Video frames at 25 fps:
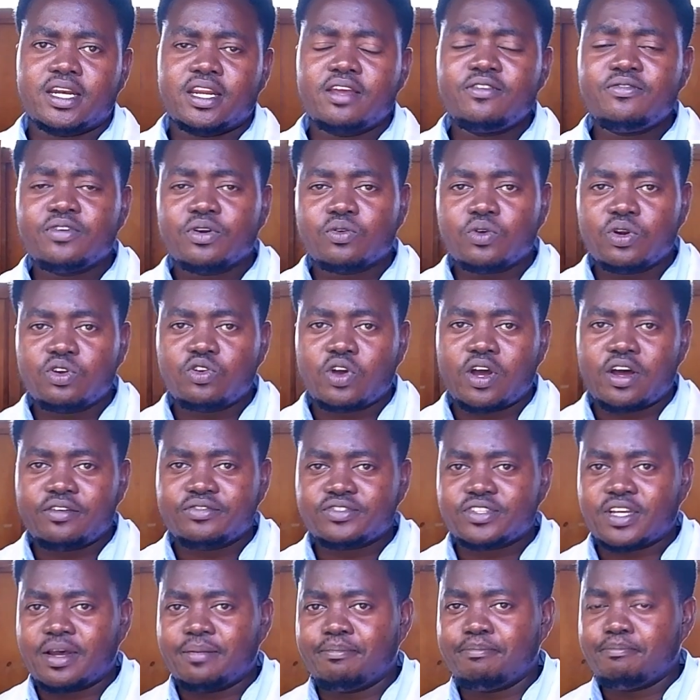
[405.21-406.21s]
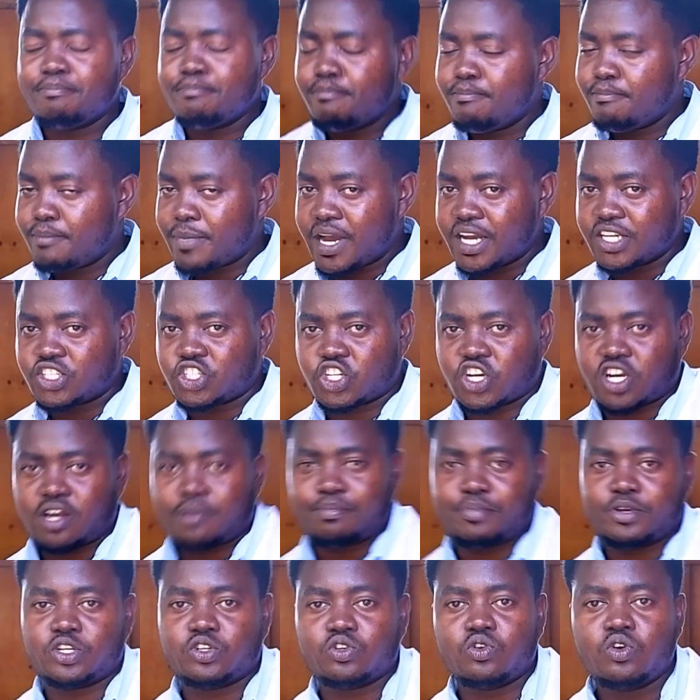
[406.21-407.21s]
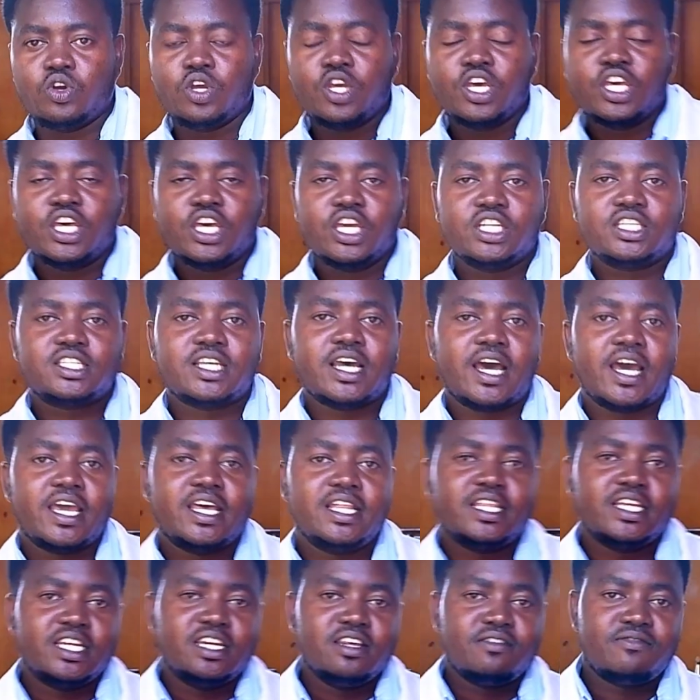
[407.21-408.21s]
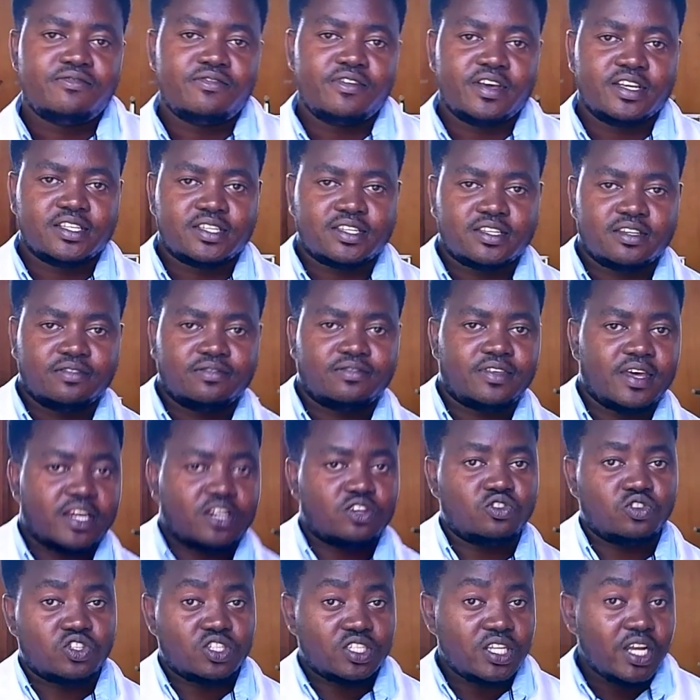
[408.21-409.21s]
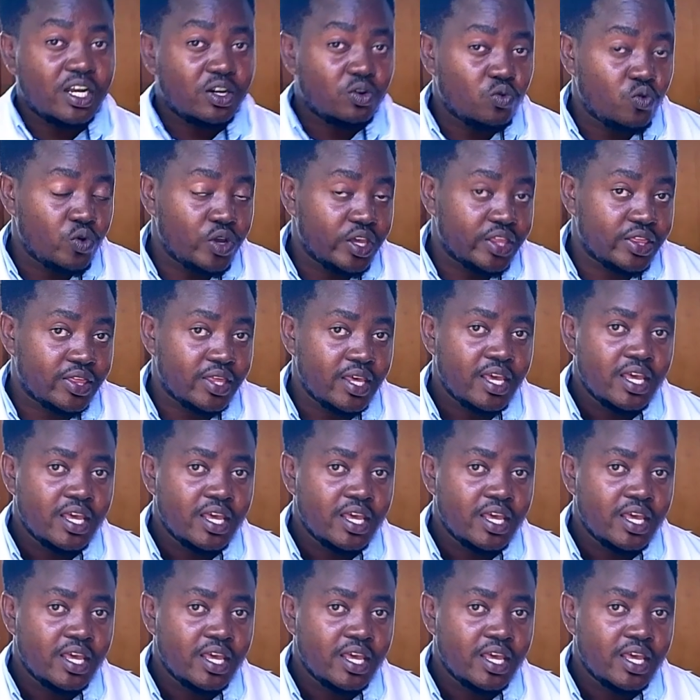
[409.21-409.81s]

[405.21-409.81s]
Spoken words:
Even when you have some much capital, it's highly defensive that you start with.